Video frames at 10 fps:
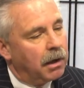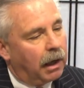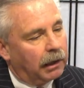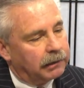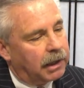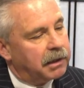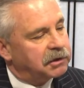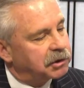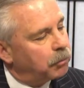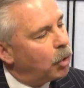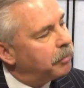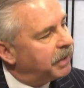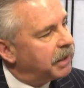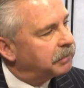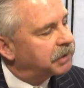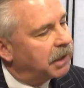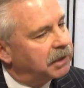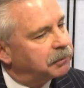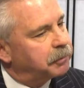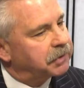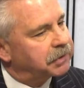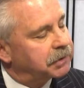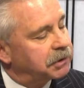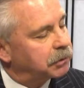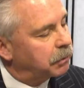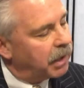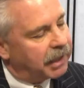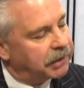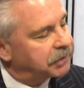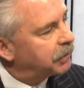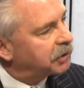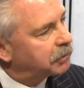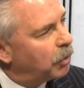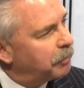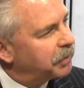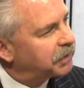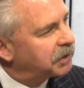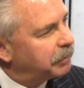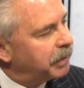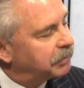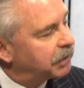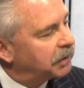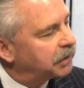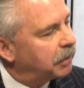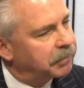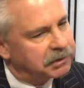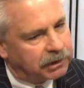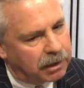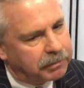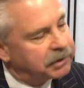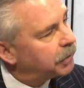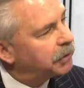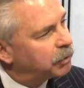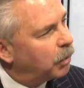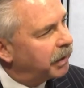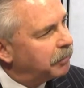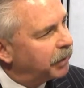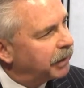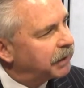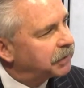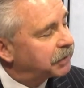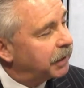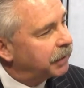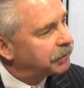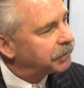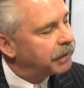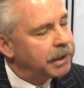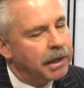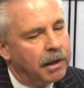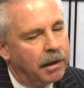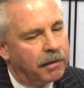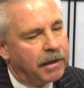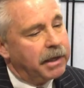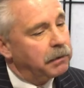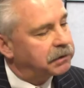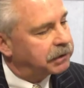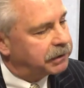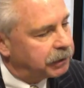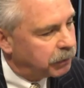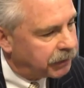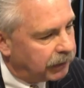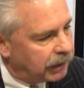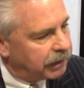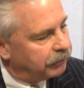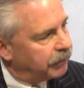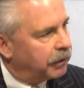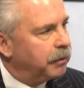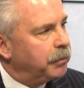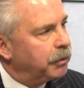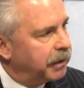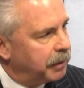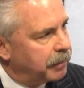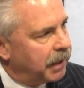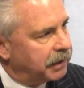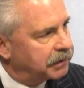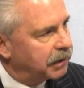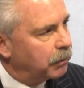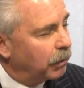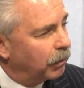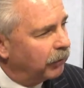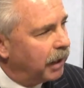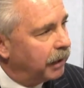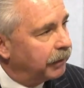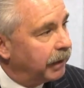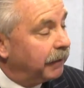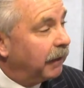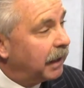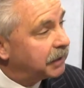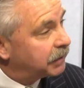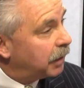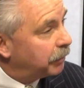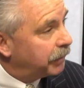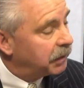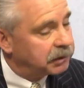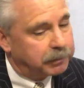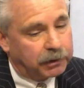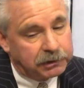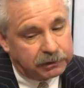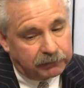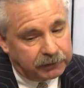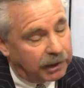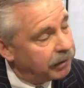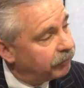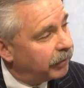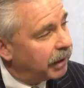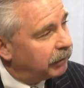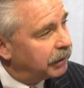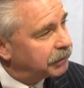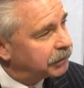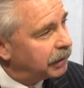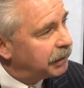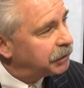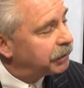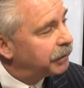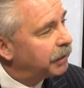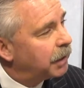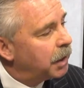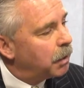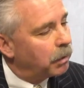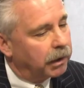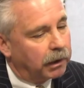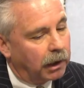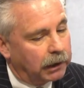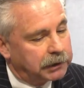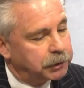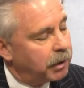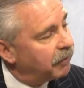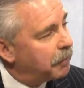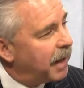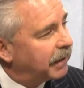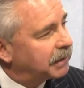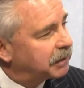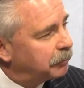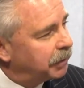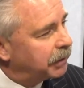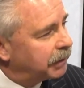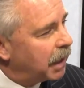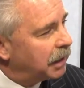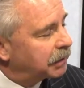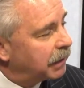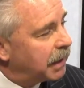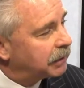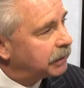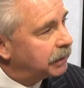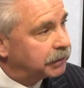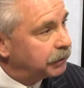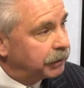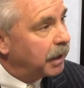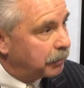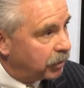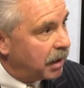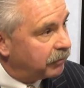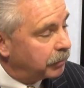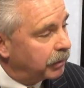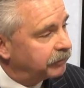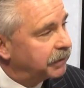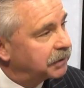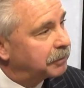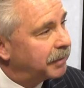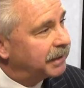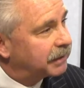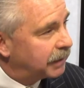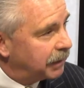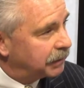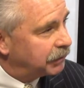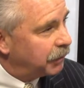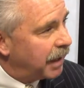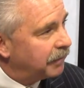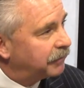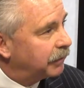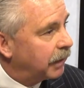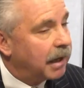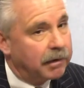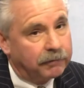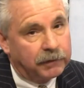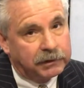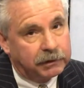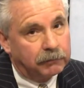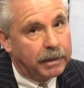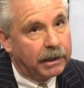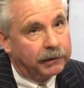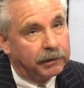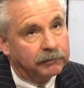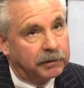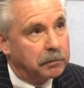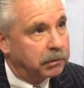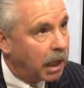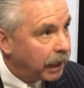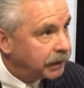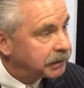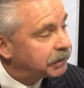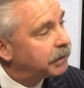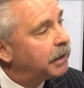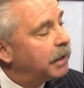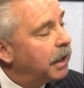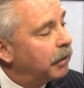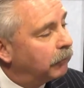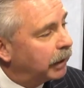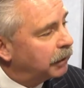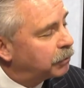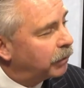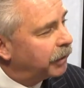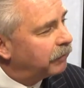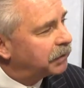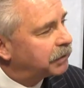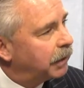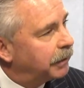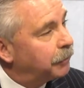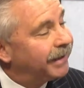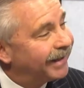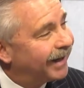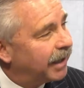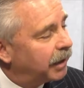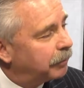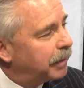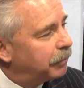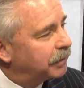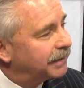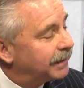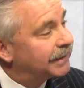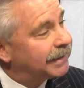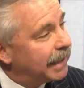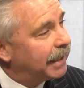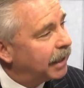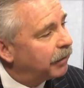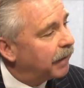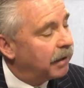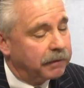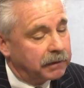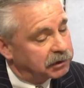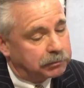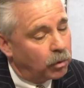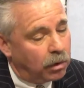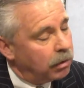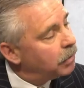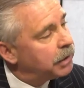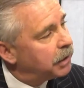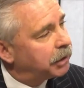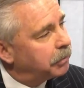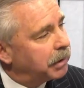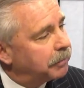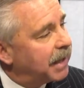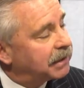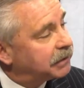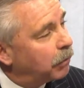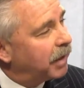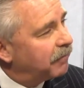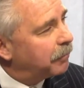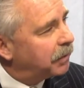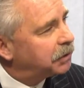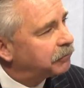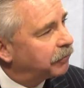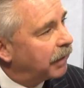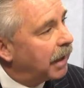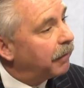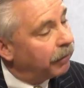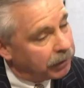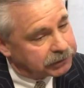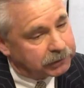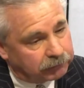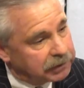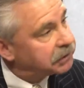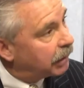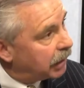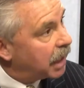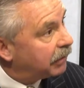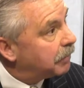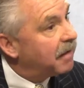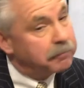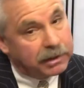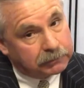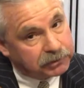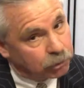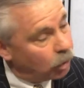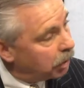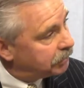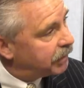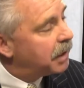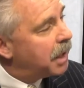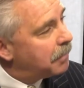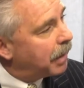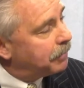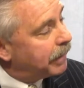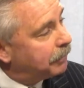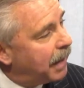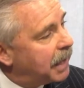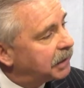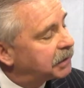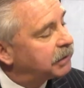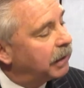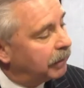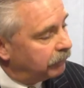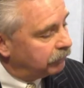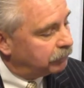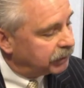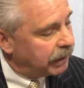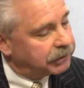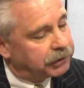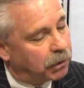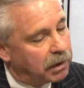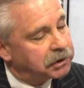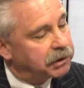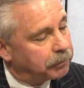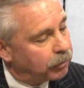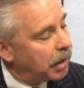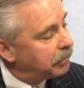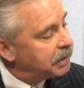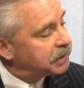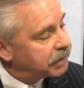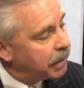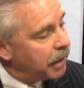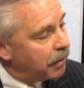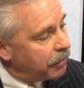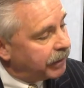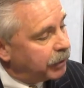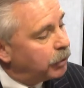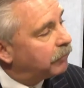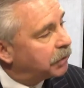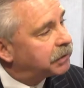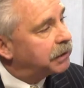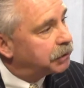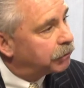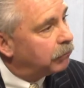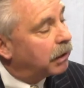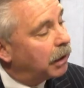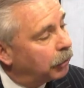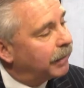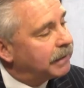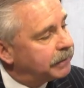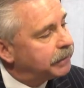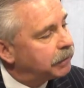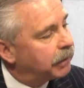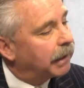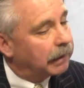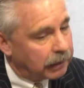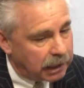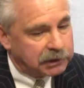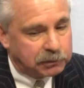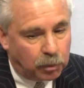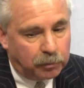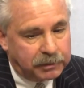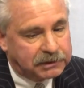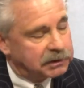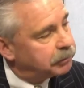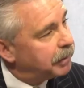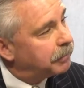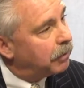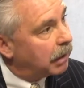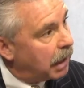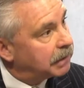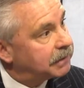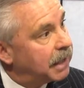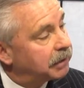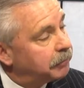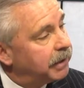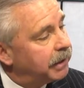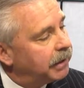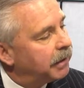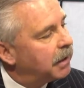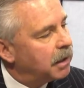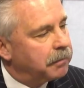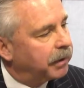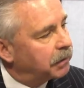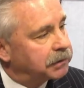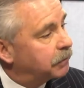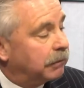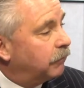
a lot of small, medium-sized businesses. When I consider small business, medium-sized companies, companies under 20 million in sales, they used to deal with a lot of the community banks that were around. And okay. the last couple of years, because of the Dodd Frank legislation where unless you have a bank that's a billion dollars in assets, you're not profitable. If it doesn't make sense, you have to have the amount of compliance and regulatory oversight. You need to hire people to just take care of that. And the small community banks don't have the budget for that. Thus, wow. the reason a lot of them have been absorbed by big banks. And but to answer your question, the problem is the universe has shrunk a great deal, and a lot of small business people contact me because they're